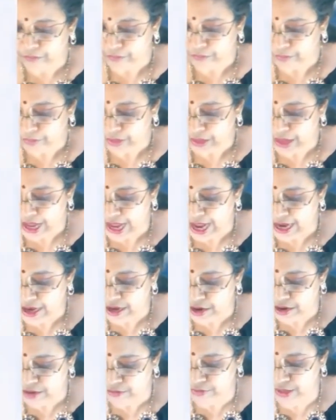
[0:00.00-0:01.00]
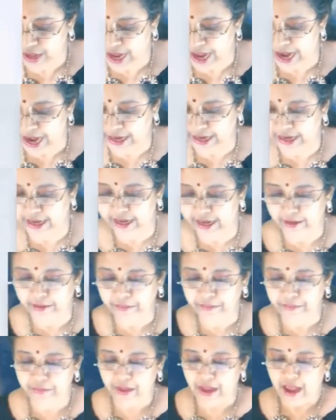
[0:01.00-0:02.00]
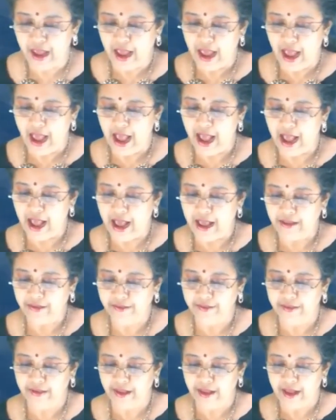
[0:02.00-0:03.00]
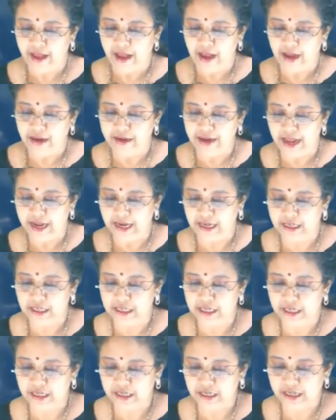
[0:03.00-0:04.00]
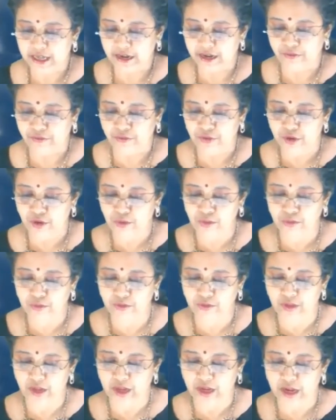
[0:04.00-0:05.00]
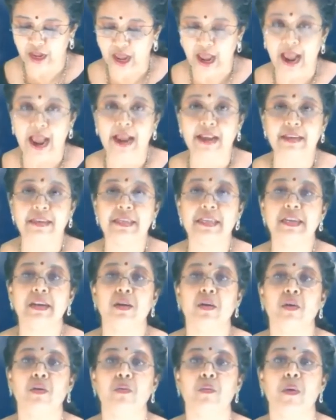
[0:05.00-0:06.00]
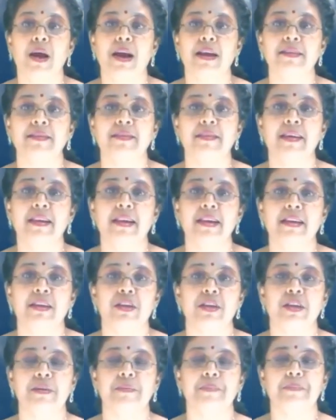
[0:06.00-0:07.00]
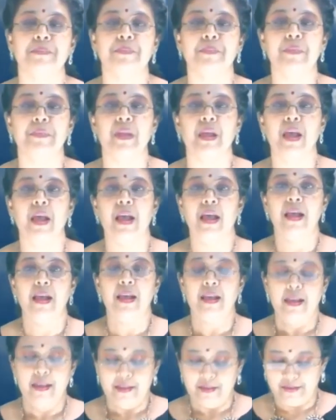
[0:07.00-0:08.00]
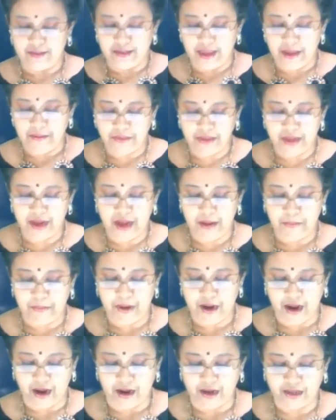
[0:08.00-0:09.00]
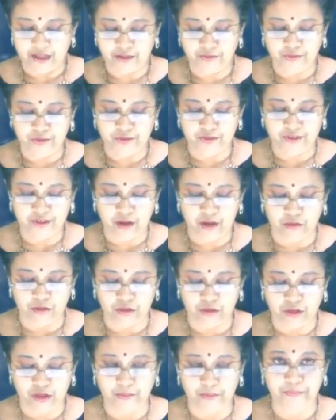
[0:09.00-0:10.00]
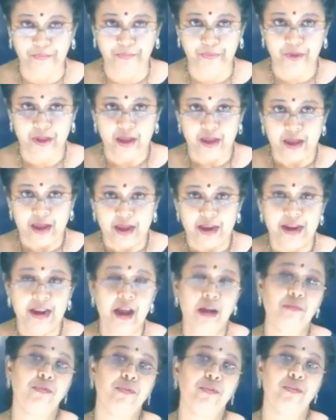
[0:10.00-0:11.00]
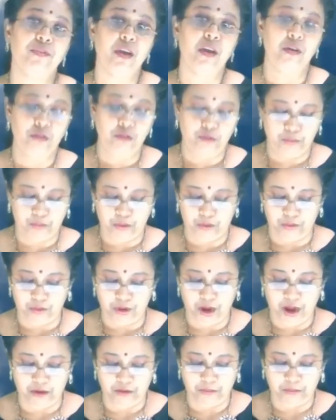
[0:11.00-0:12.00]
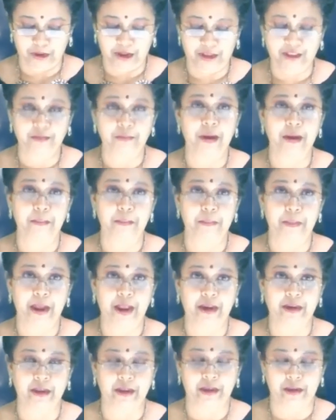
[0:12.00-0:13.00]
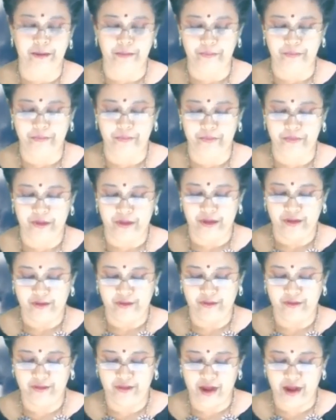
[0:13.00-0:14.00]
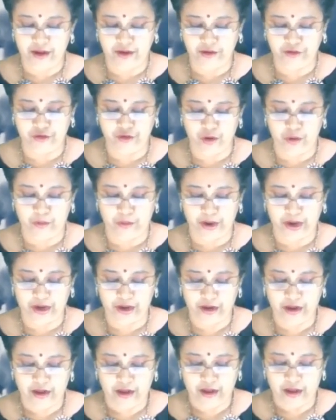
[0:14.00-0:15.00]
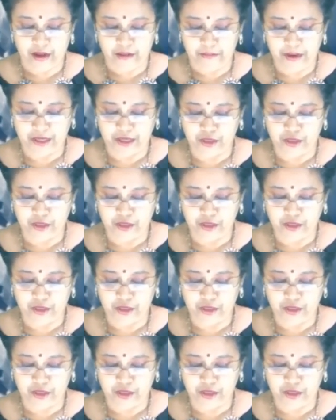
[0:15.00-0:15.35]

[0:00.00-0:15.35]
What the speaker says: the end of the N here as a direction that flows in an anti-clockwise direction. Same thing applies for south. Now for south pole, I will place my pen here, start drawing, but